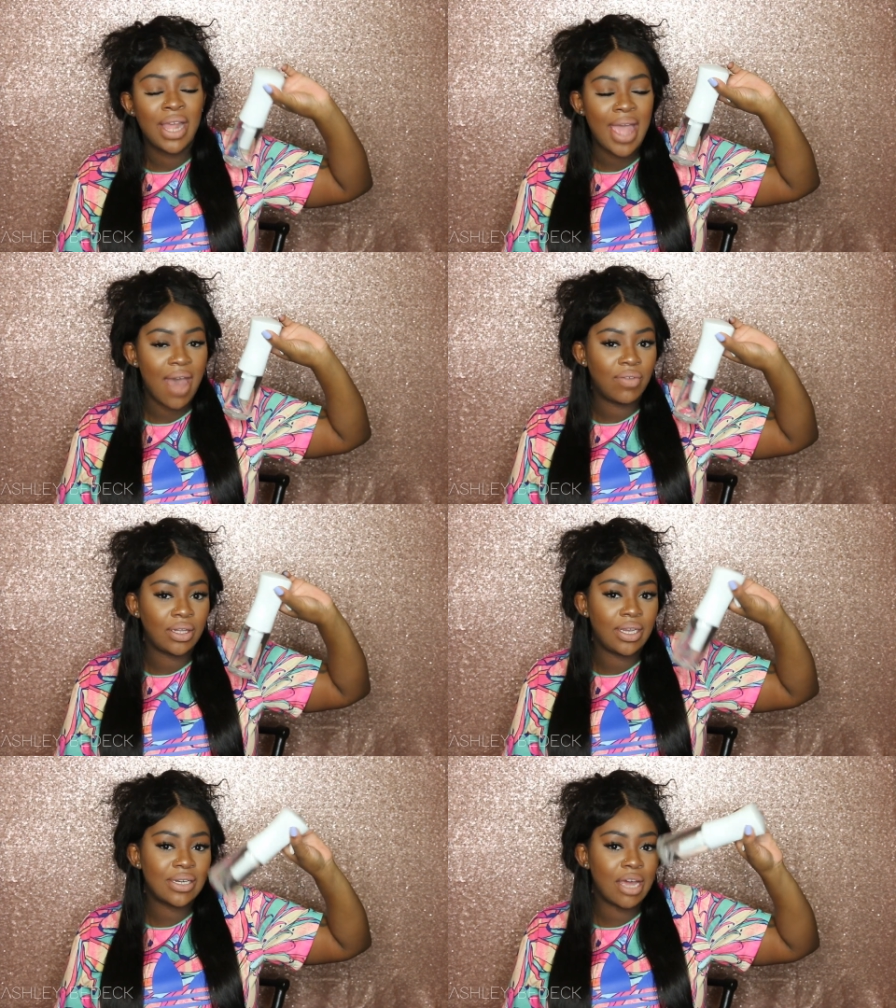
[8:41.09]
have
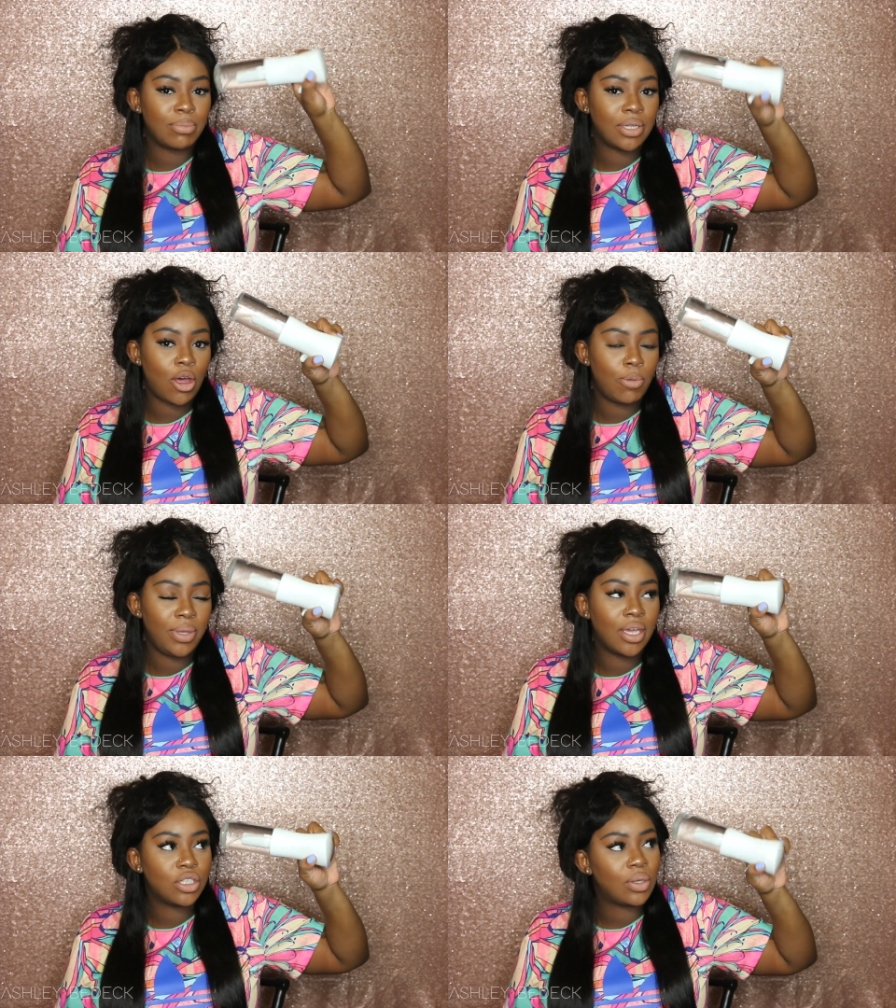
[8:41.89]
it linked down below
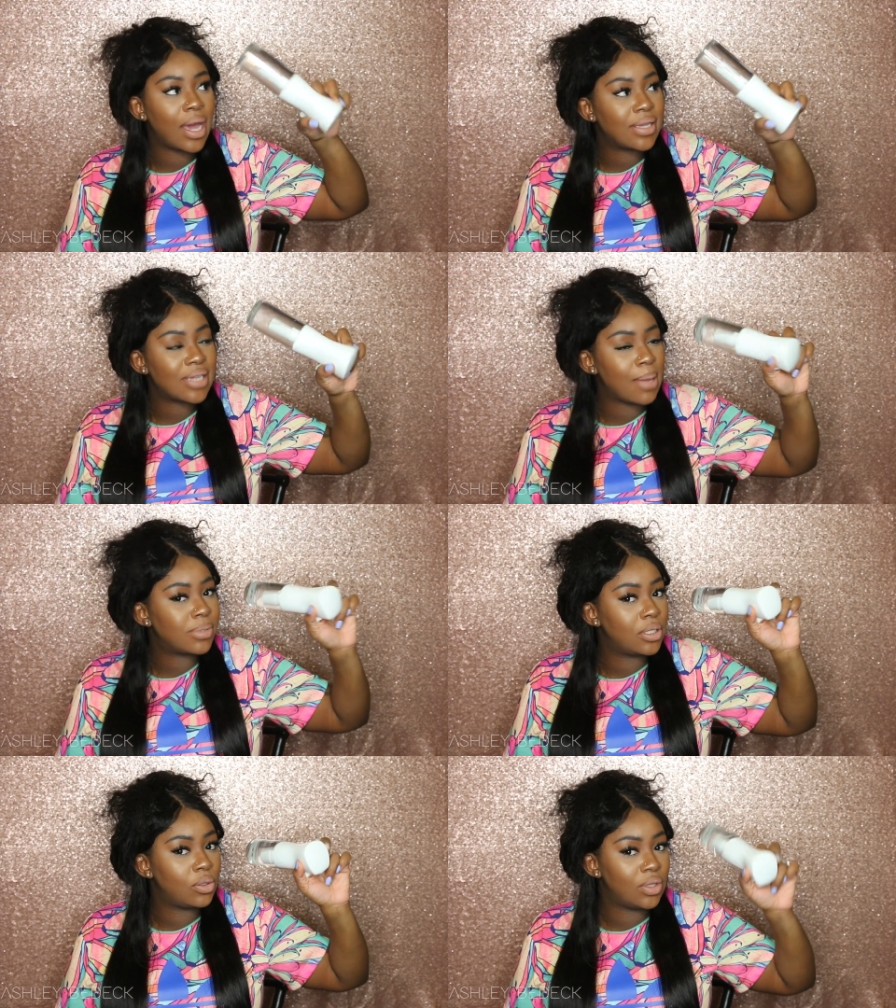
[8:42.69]
because you guys
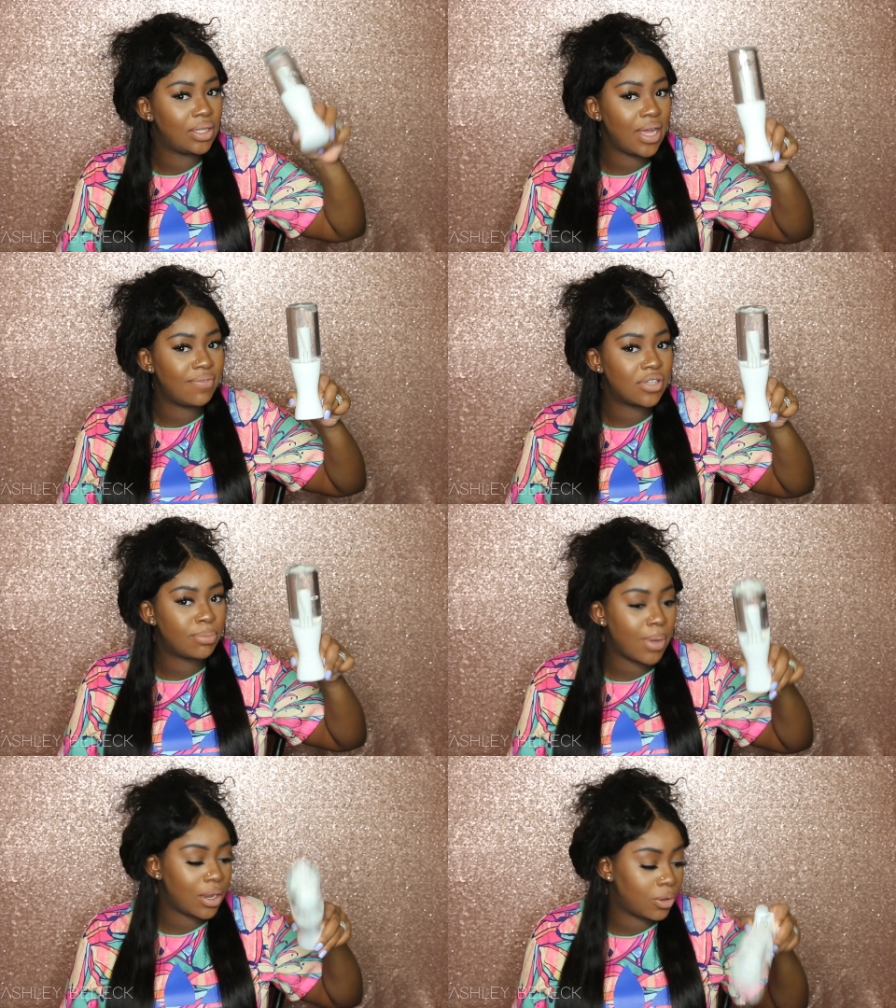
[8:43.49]
absolutely love this
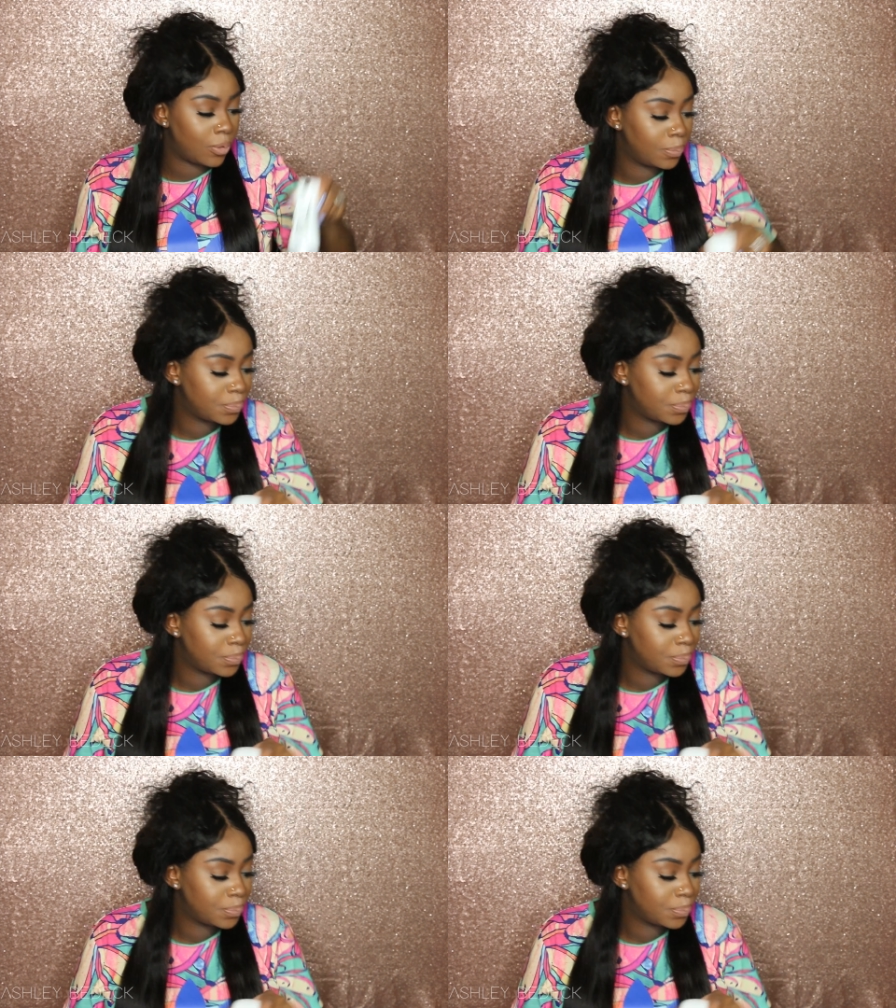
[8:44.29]
bottle,